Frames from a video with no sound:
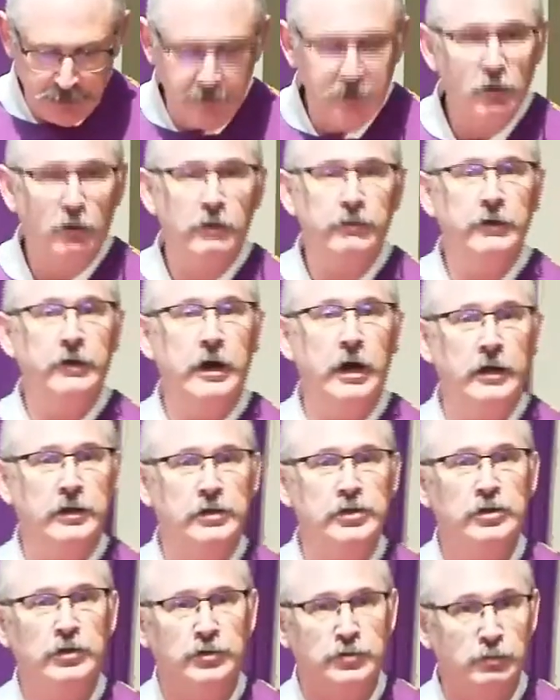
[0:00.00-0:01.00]
in the Orthodox
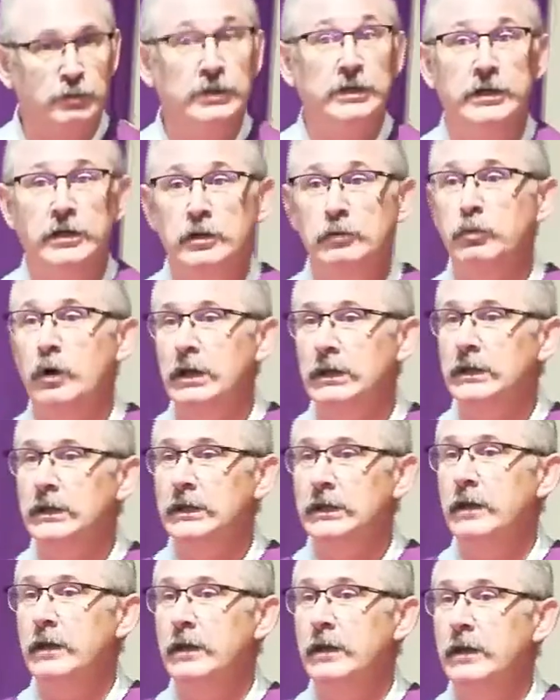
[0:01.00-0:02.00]
Church really is what
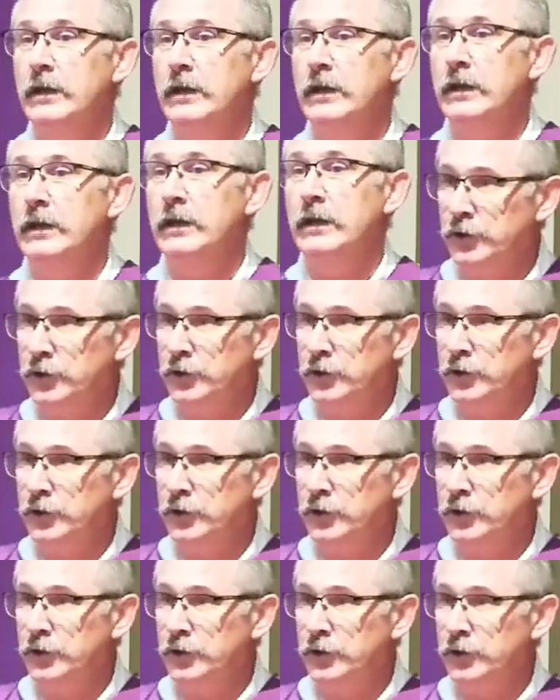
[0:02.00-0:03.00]
led me back to
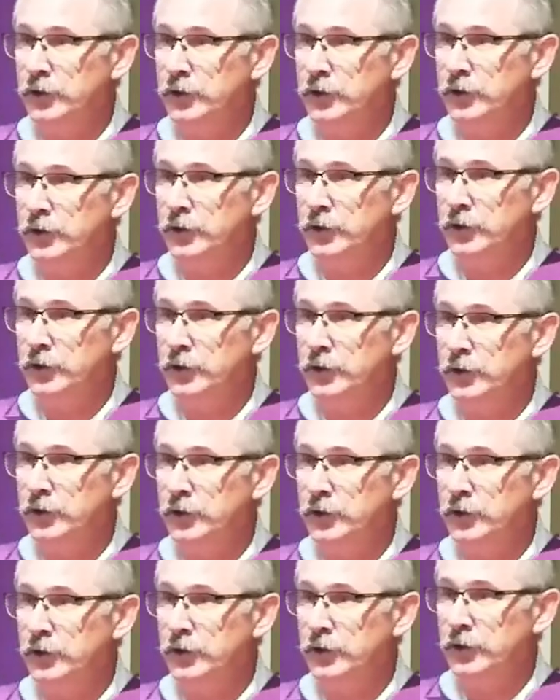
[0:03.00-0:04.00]
my home,
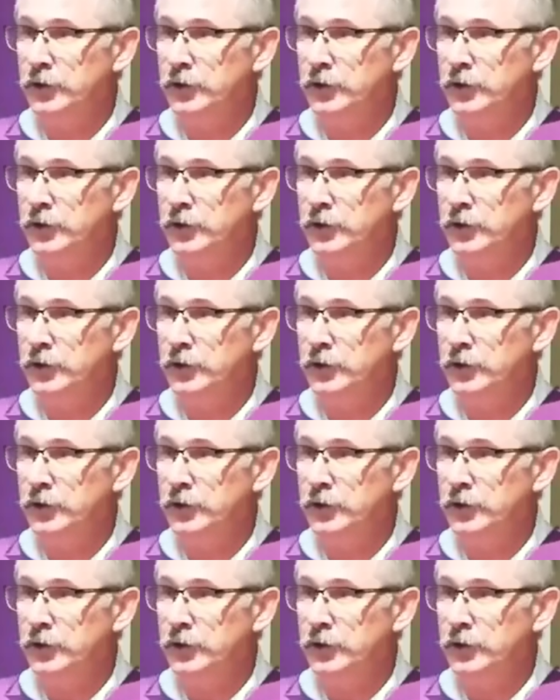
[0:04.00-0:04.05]
the